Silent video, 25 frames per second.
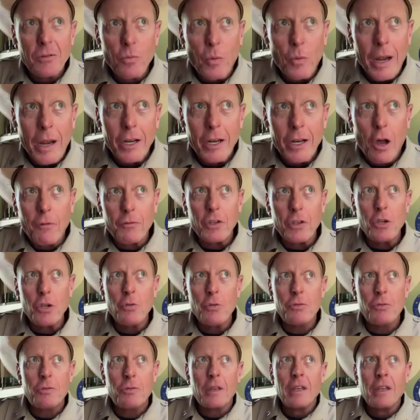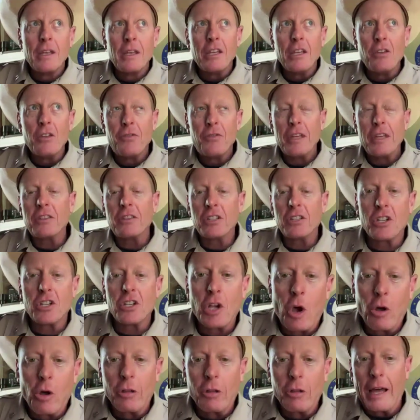Randolph, do you you think this
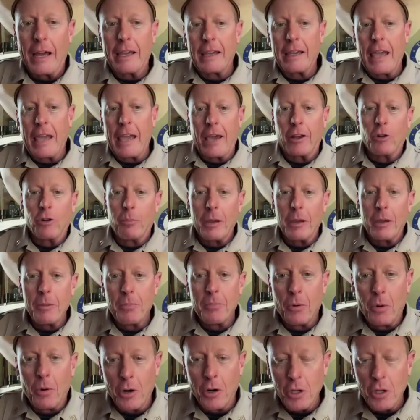is all like cattle people,